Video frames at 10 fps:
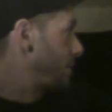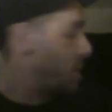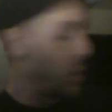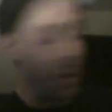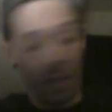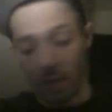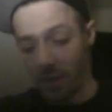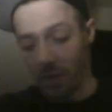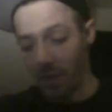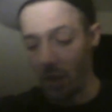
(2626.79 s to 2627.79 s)
2 years
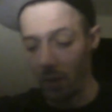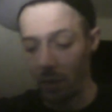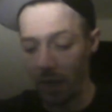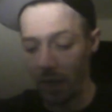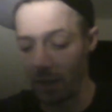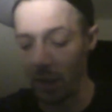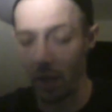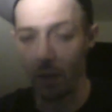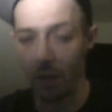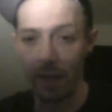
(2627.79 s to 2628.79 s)
ago, had the
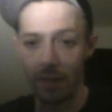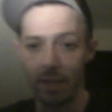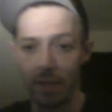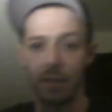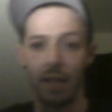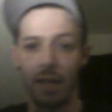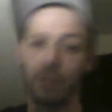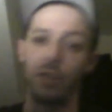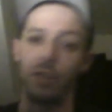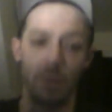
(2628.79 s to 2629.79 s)
all access to that
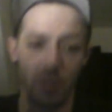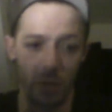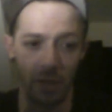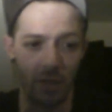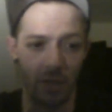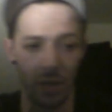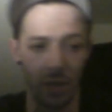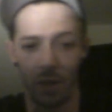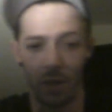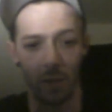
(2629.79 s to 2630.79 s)
Superjoint show.
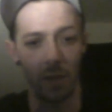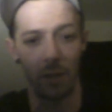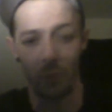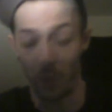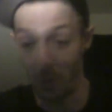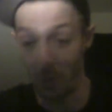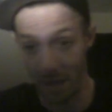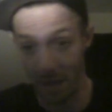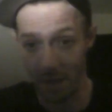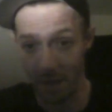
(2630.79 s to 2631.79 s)
Got to meet Phil
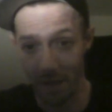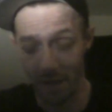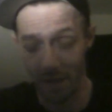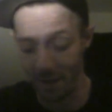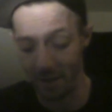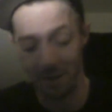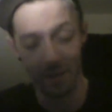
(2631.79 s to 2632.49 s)
there again. Like